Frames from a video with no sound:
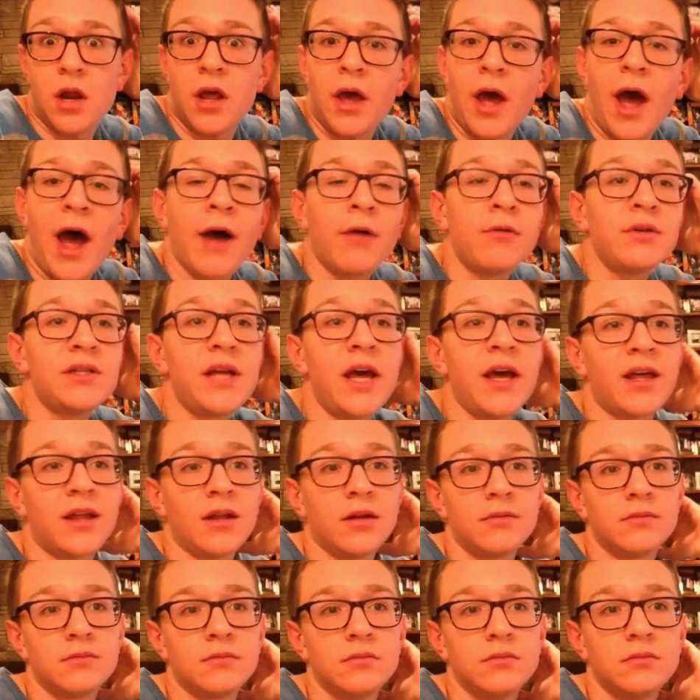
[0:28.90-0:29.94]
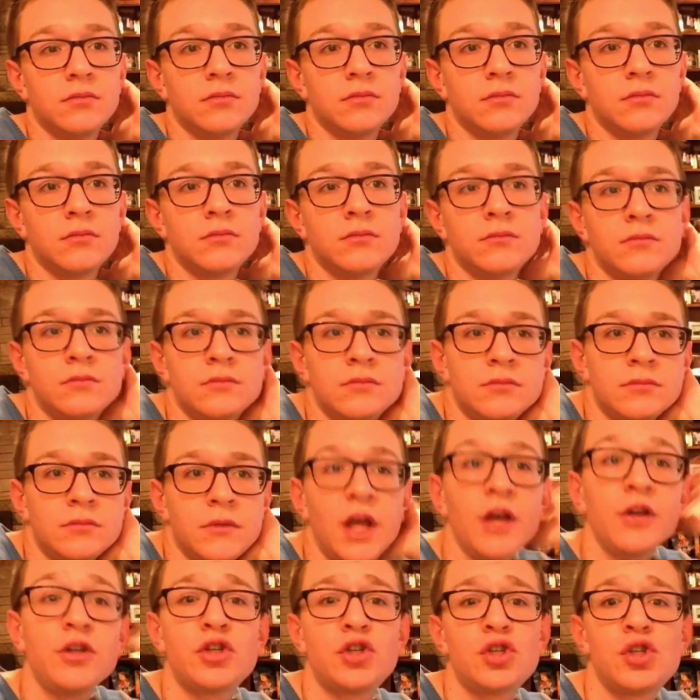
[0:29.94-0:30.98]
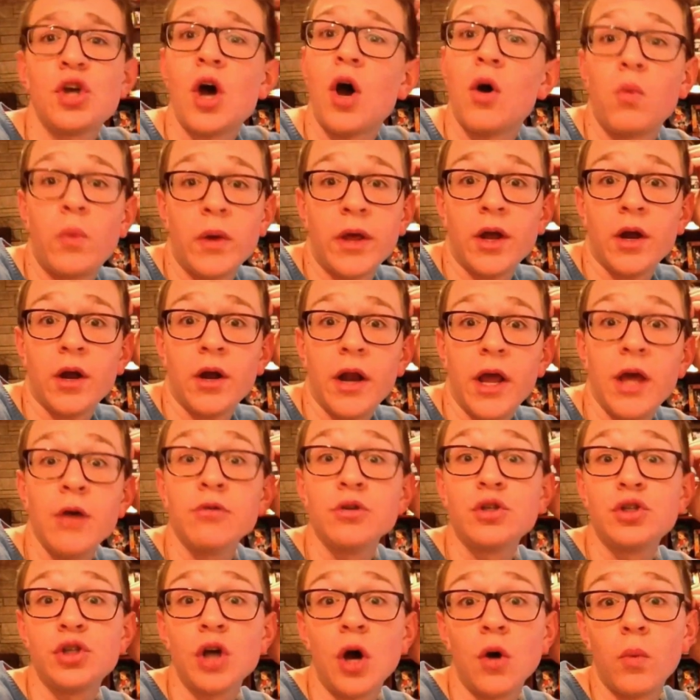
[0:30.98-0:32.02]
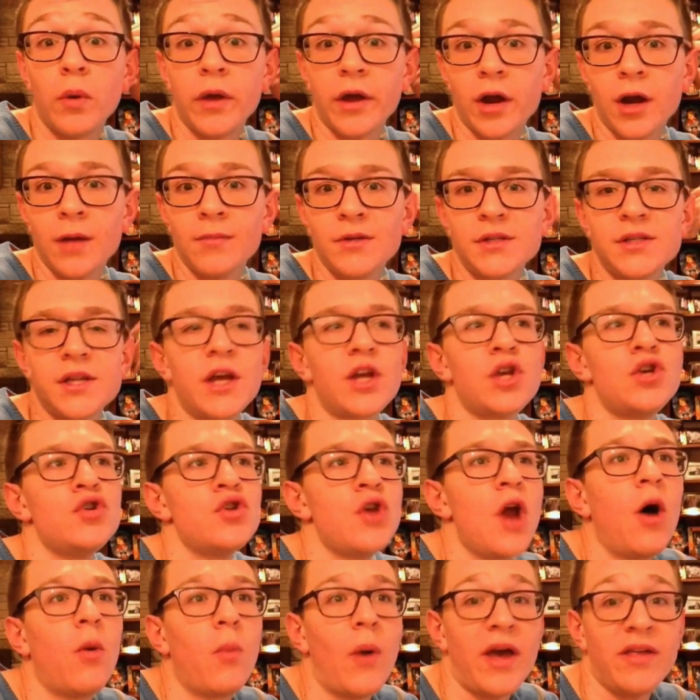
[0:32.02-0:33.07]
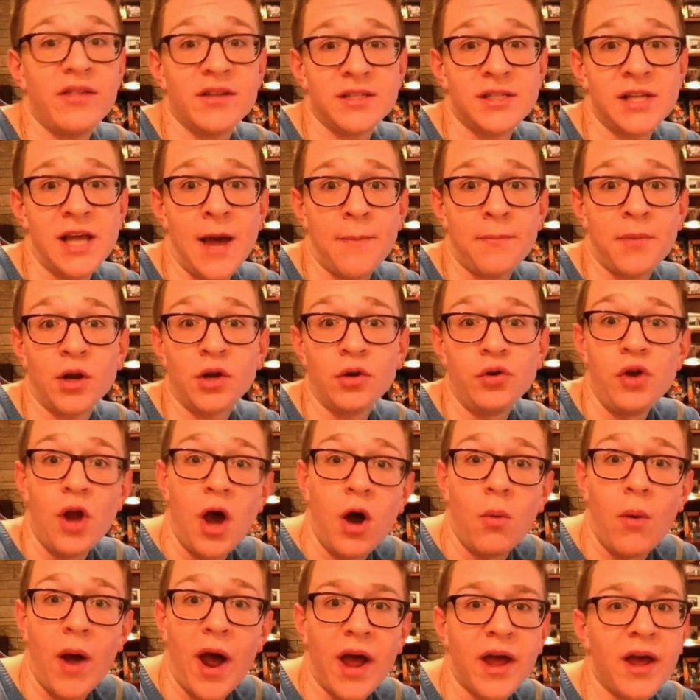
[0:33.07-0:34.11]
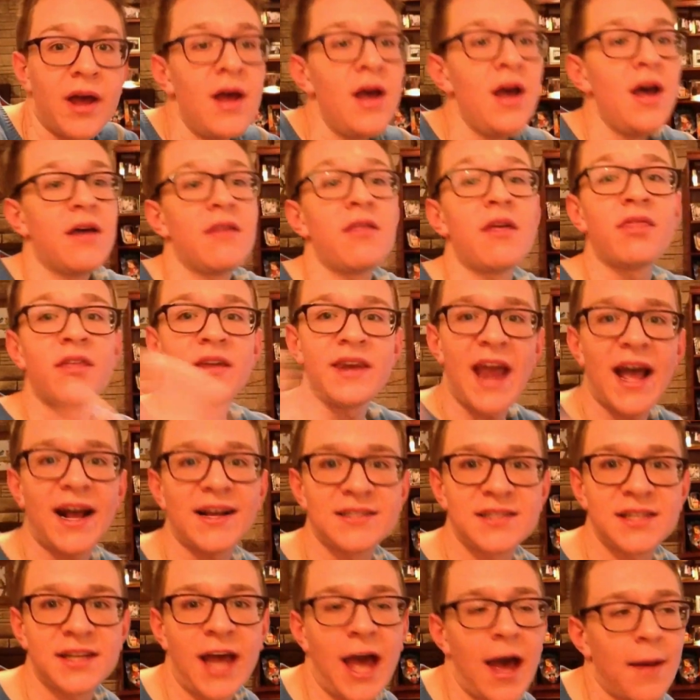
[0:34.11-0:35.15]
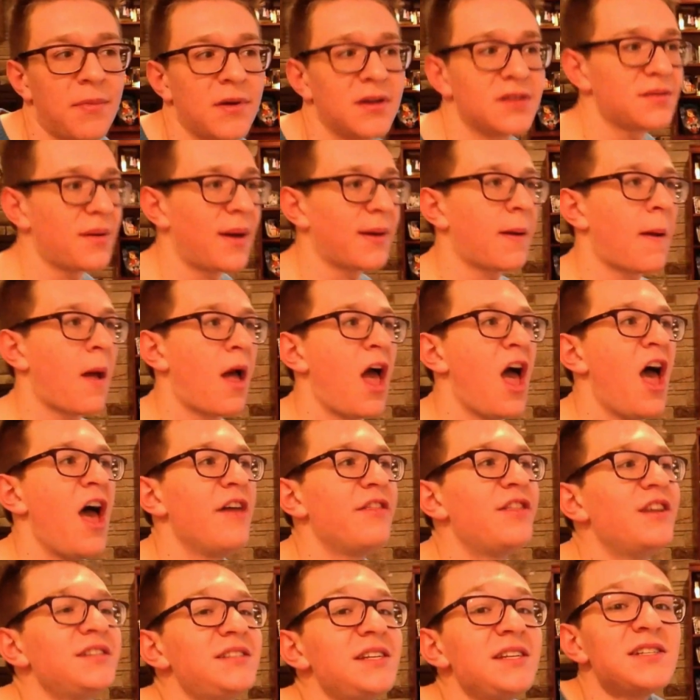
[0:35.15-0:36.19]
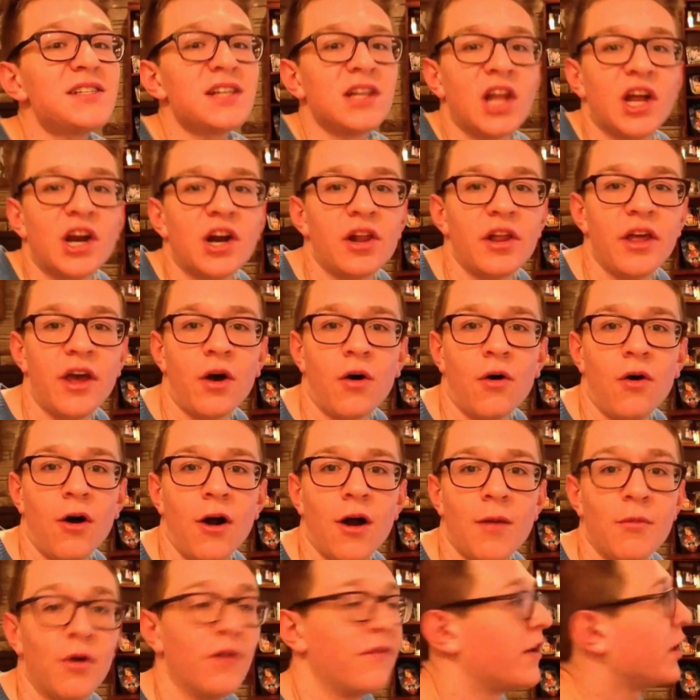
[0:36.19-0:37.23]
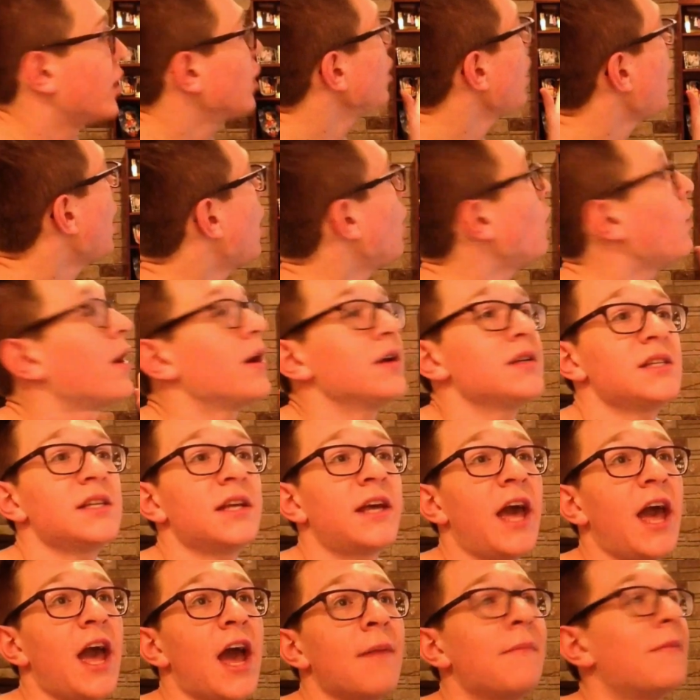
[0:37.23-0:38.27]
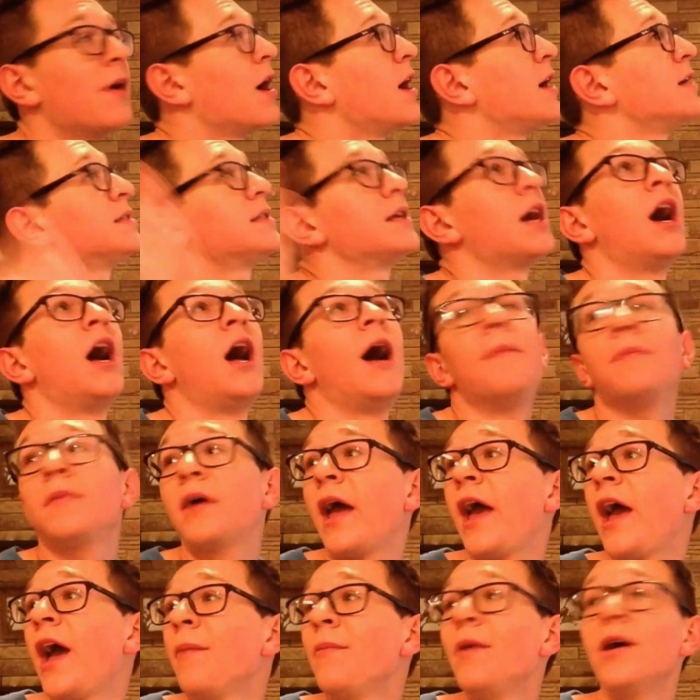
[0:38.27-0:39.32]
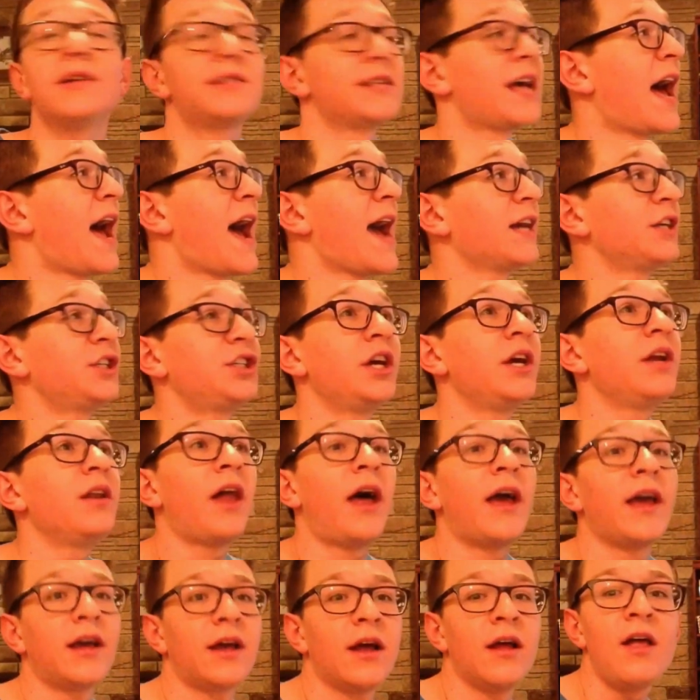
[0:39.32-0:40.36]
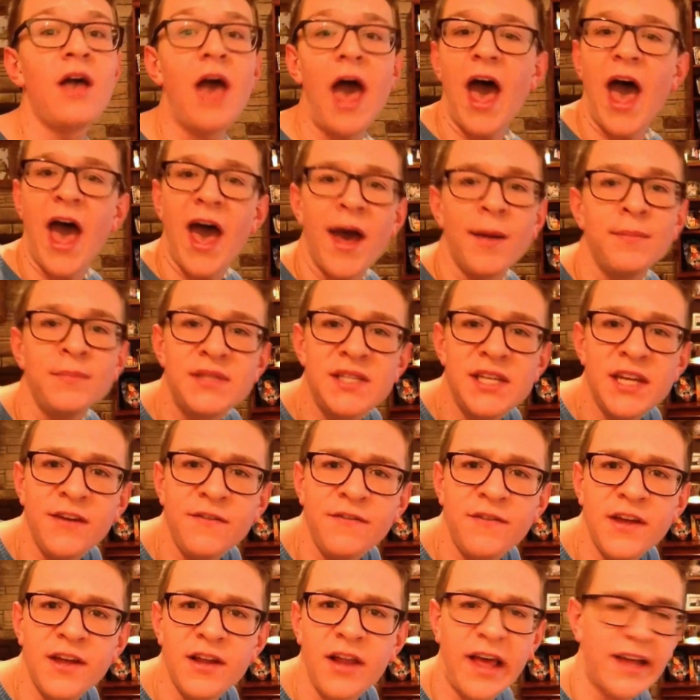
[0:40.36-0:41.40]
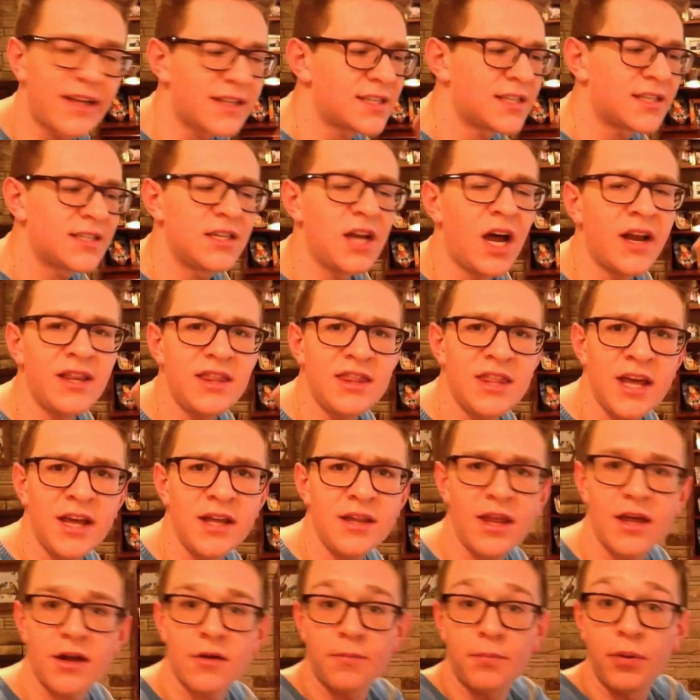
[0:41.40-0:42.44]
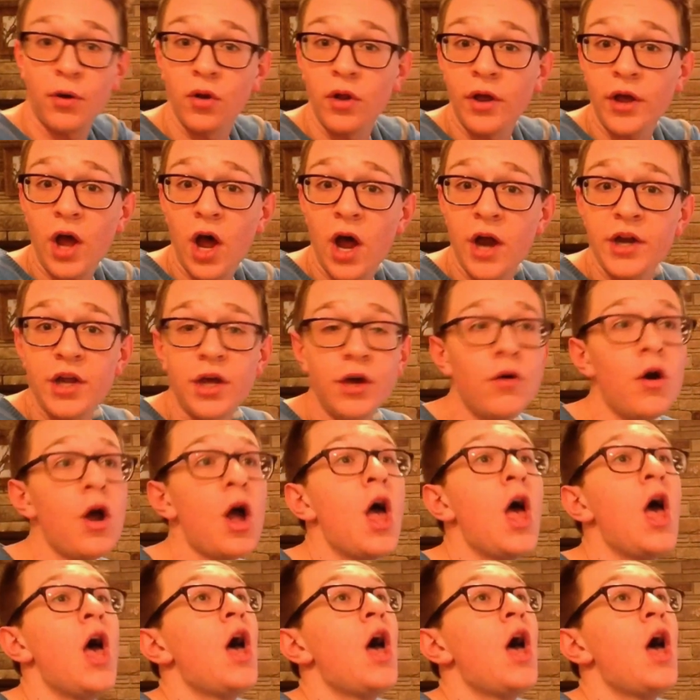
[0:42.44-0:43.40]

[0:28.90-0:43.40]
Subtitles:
I was like, it's so weird. It was so weird. I'm just like, no way this is happening. No way. And then the next thing happened. It's like, this is literally a horror movie. Hello, where's the cameras? Cameras, action, like MTV, like stunt thing they're pulling on you.